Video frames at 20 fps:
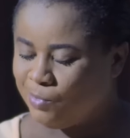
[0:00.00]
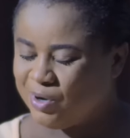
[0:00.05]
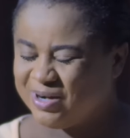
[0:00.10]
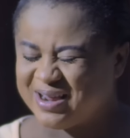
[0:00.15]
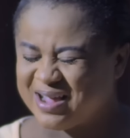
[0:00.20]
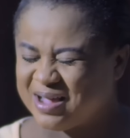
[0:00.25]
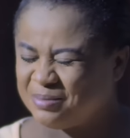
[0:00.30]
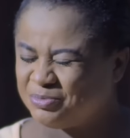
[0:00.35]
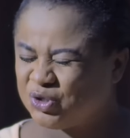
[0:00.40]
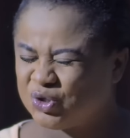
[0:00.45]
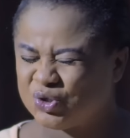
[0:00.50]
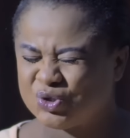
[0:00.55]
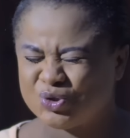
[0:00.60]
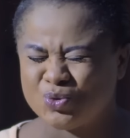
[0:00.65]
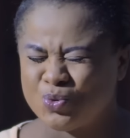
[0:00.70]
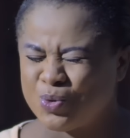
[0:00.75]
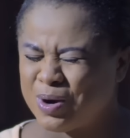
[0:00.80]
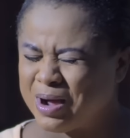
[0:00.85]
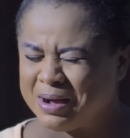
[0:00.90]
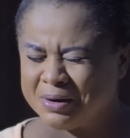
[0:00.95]
Mother, I'm
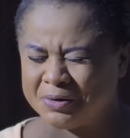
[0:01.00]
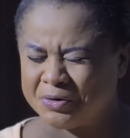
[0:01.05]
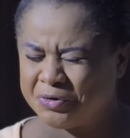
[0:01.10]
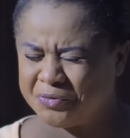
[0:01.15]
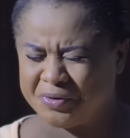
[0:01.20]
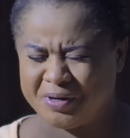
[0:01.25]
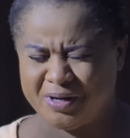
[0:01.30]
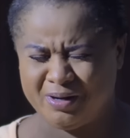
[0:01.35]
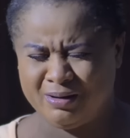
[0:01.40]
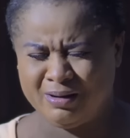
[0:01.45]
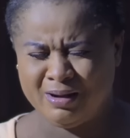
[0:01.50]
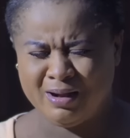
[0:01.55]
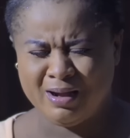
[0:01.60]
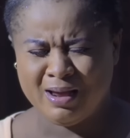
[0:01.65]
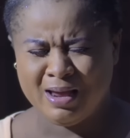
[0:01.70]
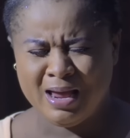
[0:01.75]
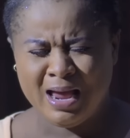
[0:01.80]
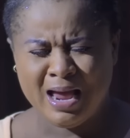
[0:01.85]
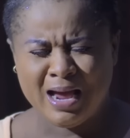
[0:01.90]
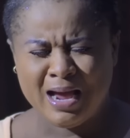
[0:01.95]
so angry.
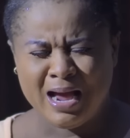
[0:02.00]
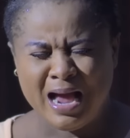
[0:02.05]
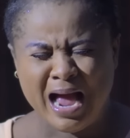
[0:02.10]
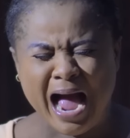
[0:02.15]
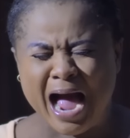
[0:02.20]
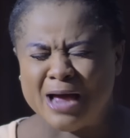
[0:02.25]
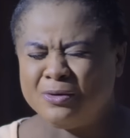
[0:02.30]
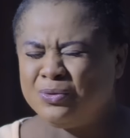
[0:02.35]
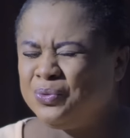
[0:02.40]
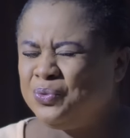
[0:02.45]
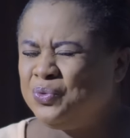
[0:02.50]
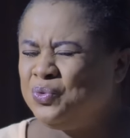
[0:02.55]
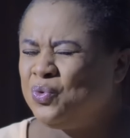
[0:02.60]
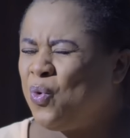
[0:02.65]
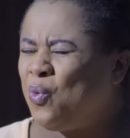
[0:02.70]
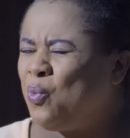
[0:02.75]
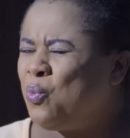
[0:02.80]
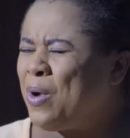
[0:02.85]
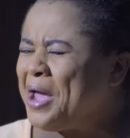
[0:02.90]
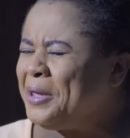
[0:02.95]
I don't
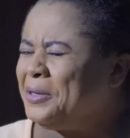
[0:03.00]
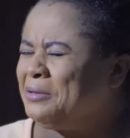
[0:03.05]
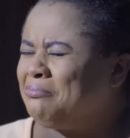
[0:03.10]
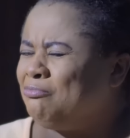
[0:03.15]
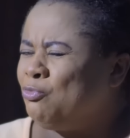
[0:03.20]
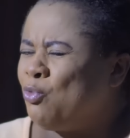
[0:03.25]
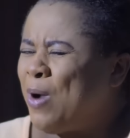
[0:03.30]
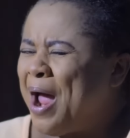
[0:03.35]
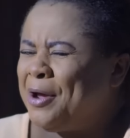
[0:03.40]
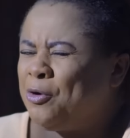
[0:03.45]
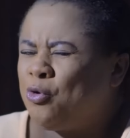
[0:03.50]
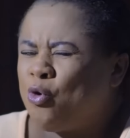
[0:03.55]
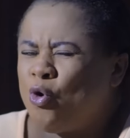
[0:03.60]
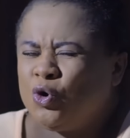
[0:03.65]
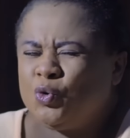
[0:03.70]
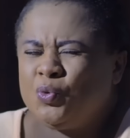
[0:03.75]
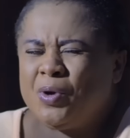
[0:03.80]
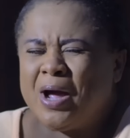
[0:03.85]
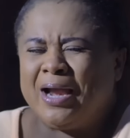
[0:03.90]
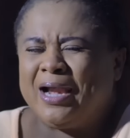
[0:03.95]
know why
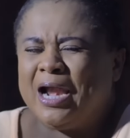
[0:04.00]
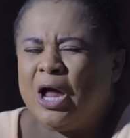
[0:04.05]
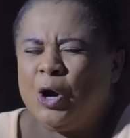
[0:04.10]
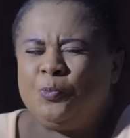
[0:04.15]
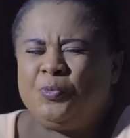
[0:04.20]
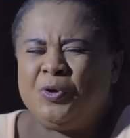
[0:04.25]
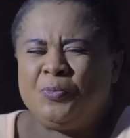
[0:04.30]
God will allow